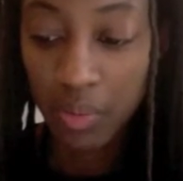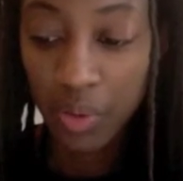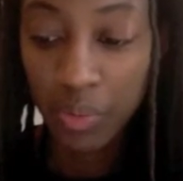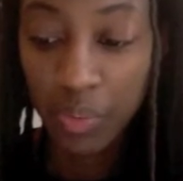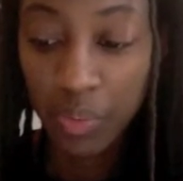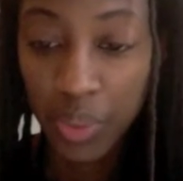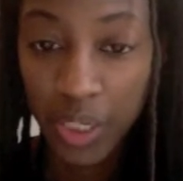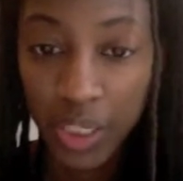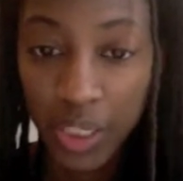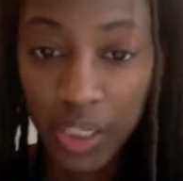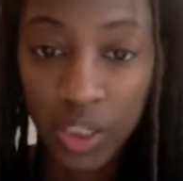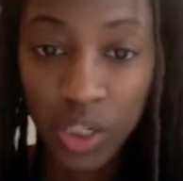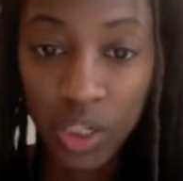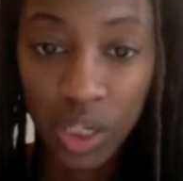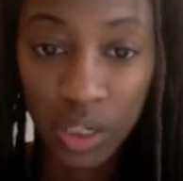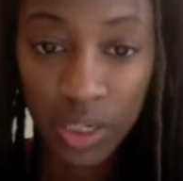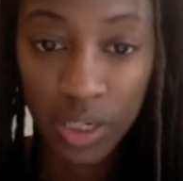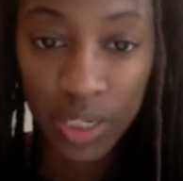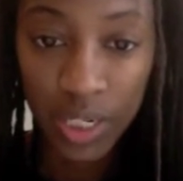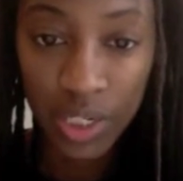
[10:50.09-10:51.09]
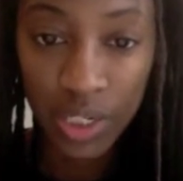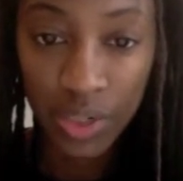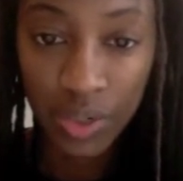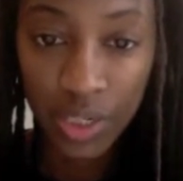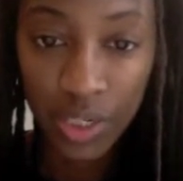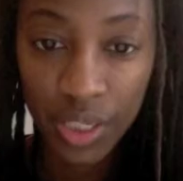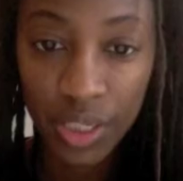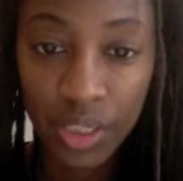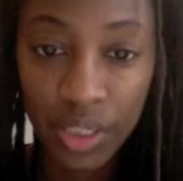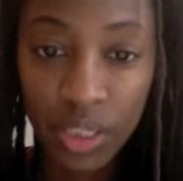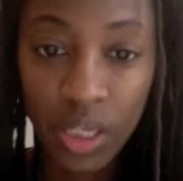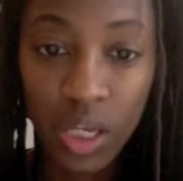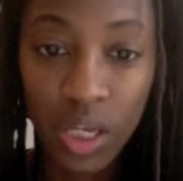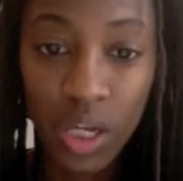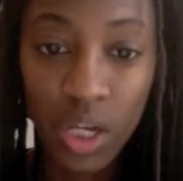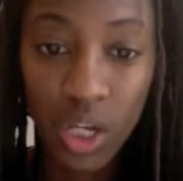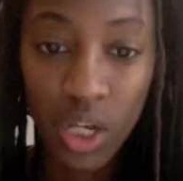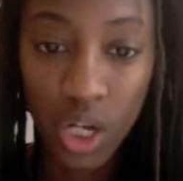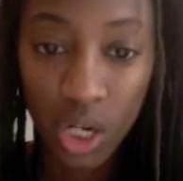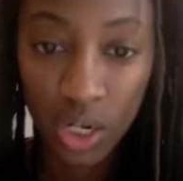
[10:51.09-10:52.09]
but current injuries,
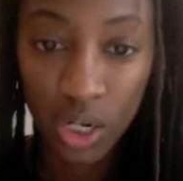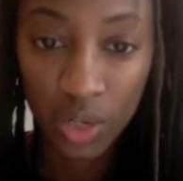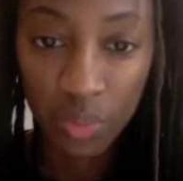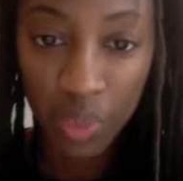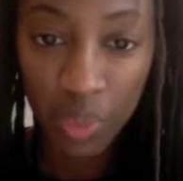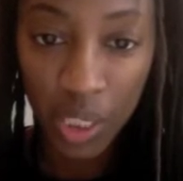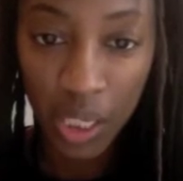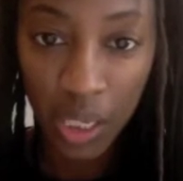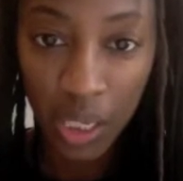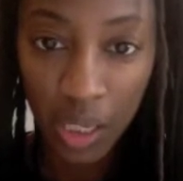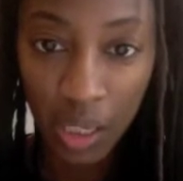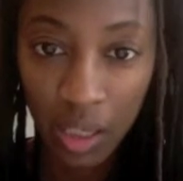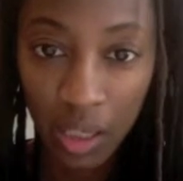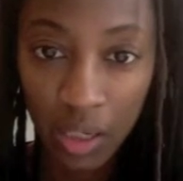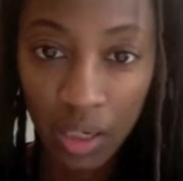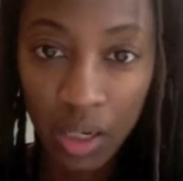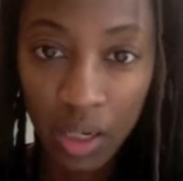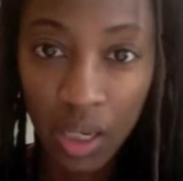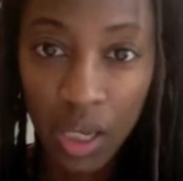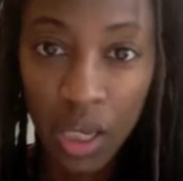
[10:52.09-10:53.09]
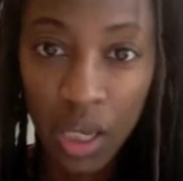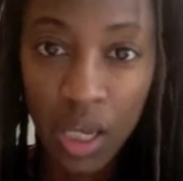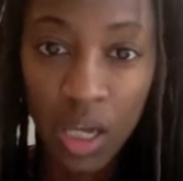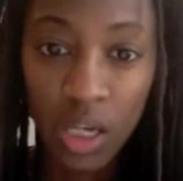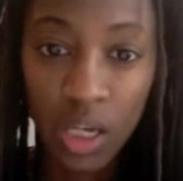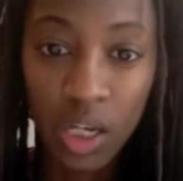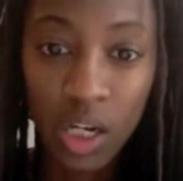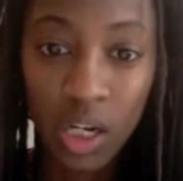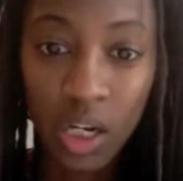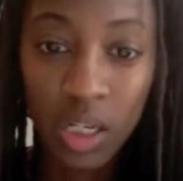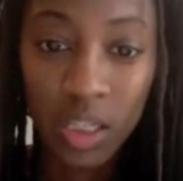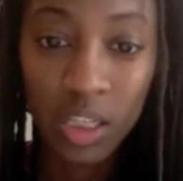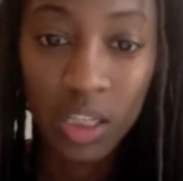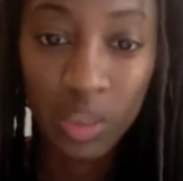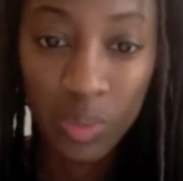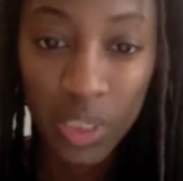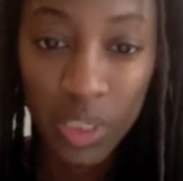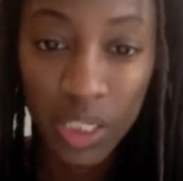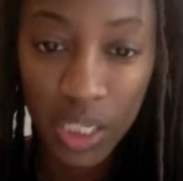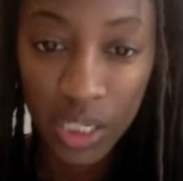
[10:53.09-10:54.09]
current pain, current
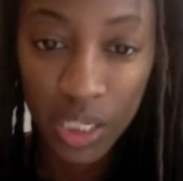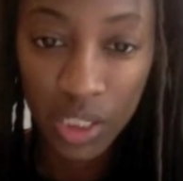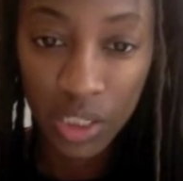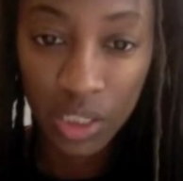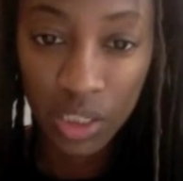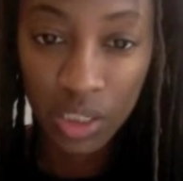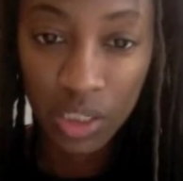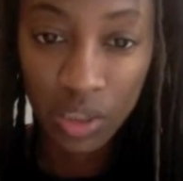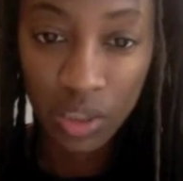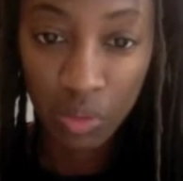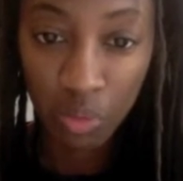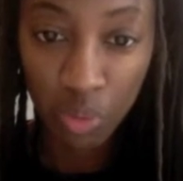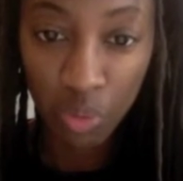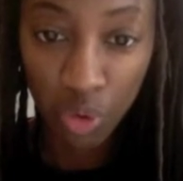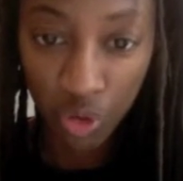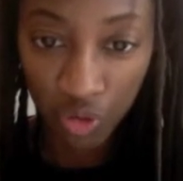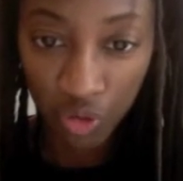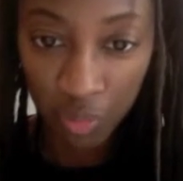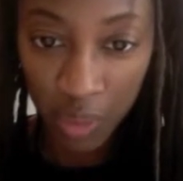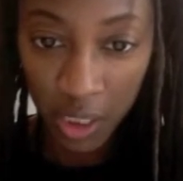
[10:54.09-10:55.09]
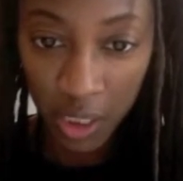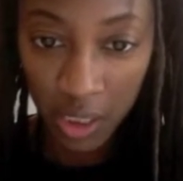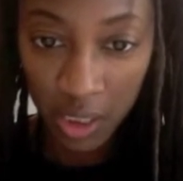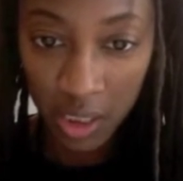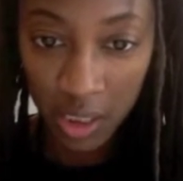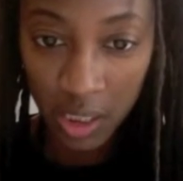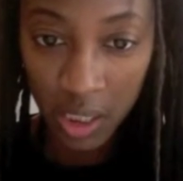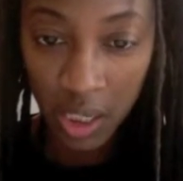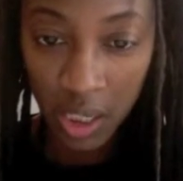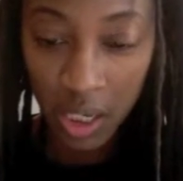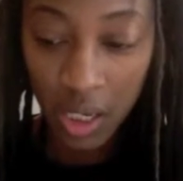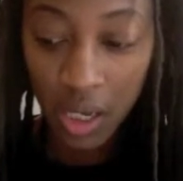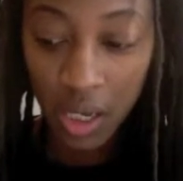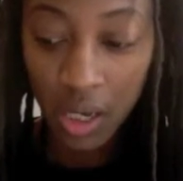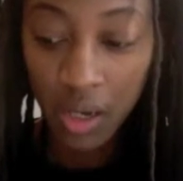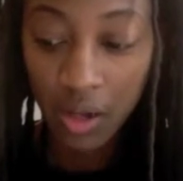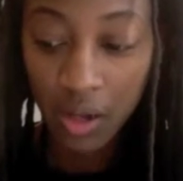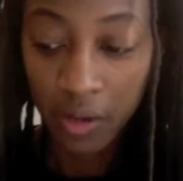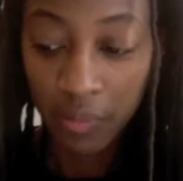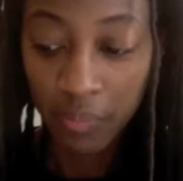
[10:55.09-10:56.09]
limitation to movement,
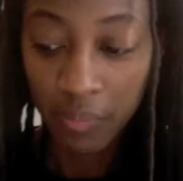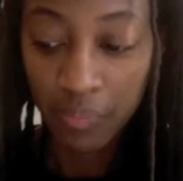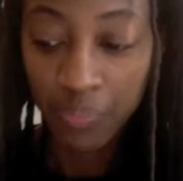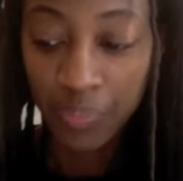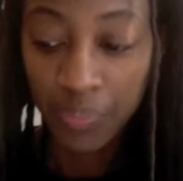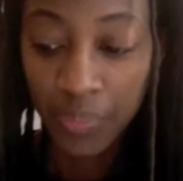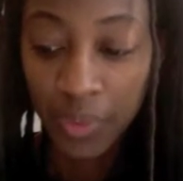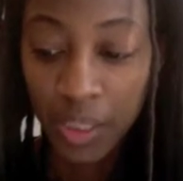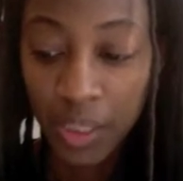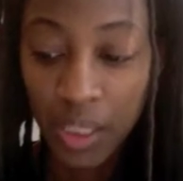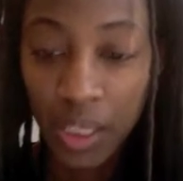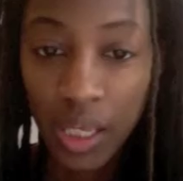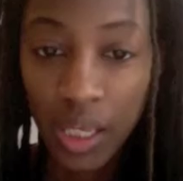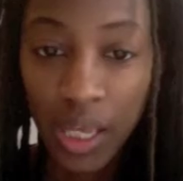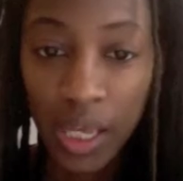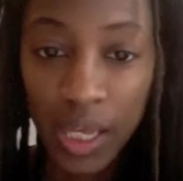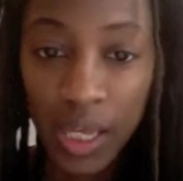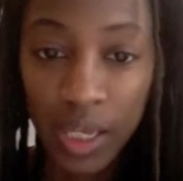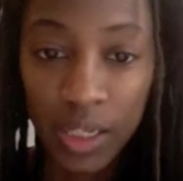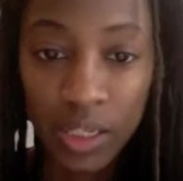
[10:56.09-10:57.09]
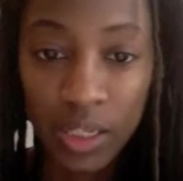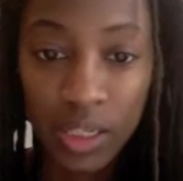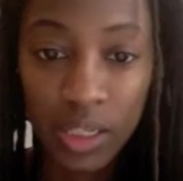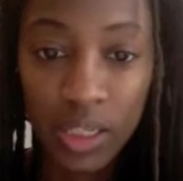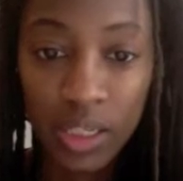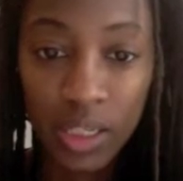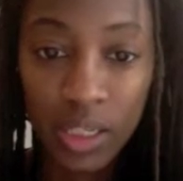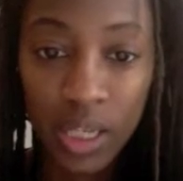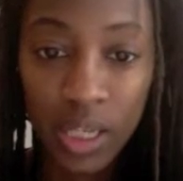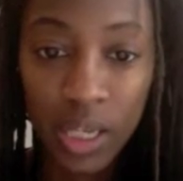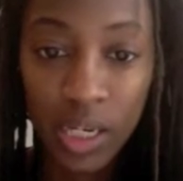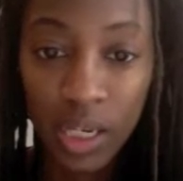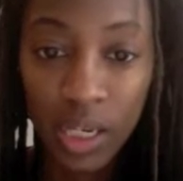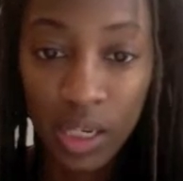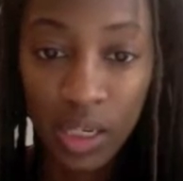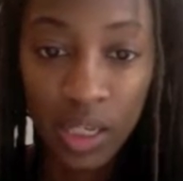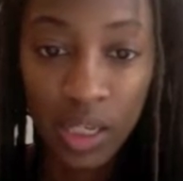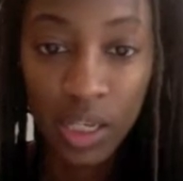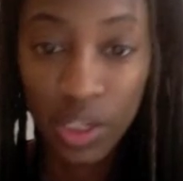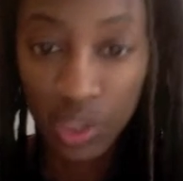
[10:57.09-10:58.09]
and
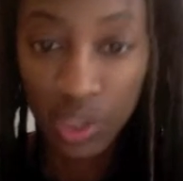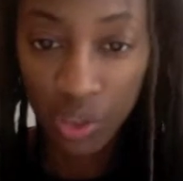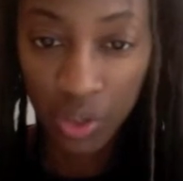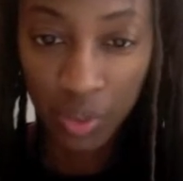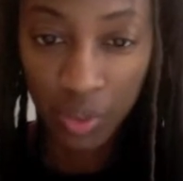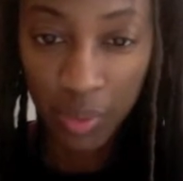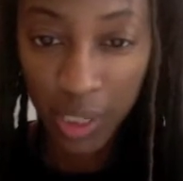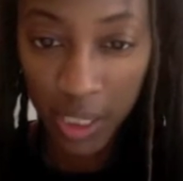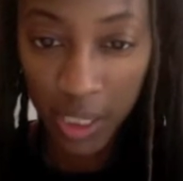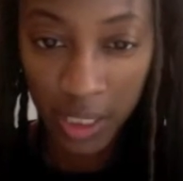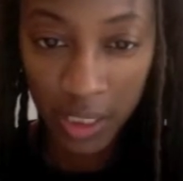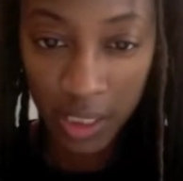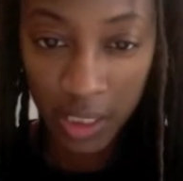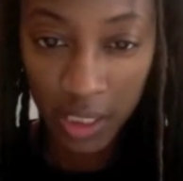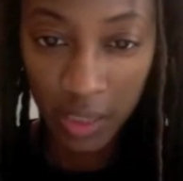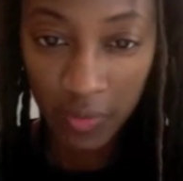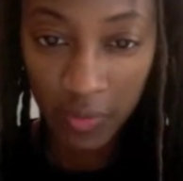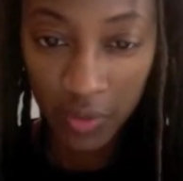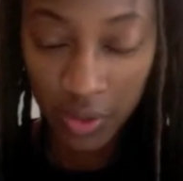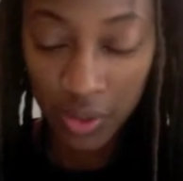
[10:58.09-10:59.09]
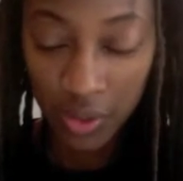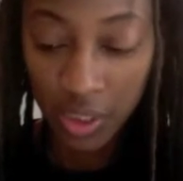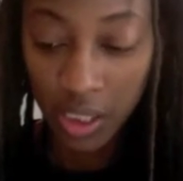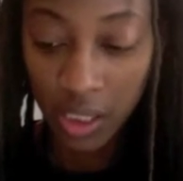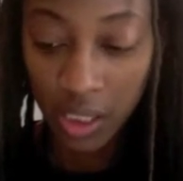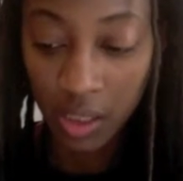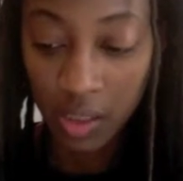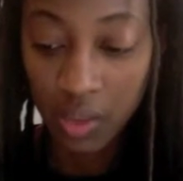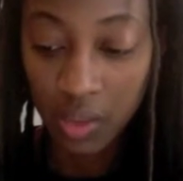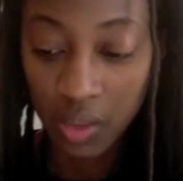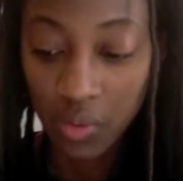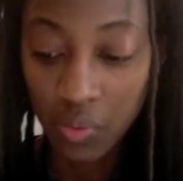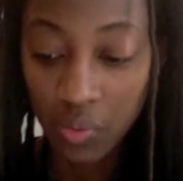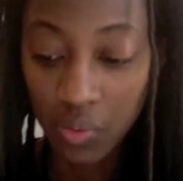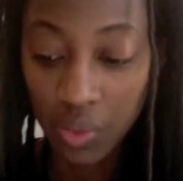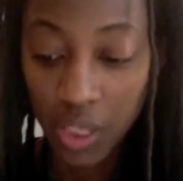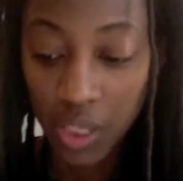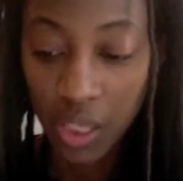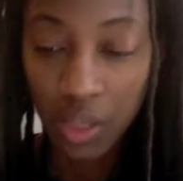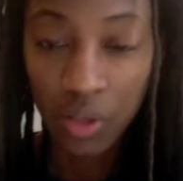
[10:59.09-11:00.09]
any history behind any of those things will
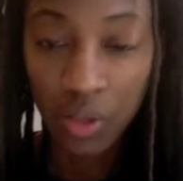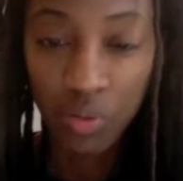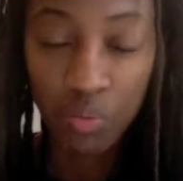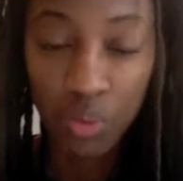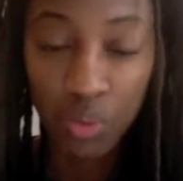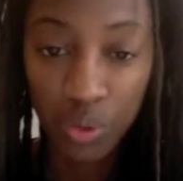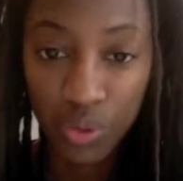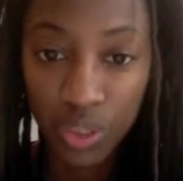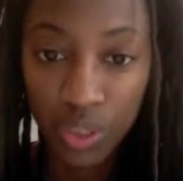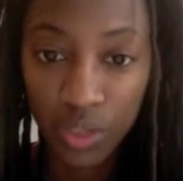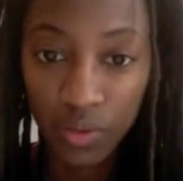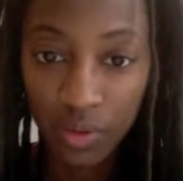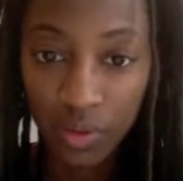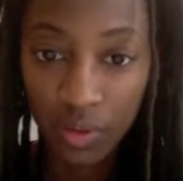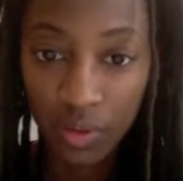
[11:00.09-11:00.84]
get you most of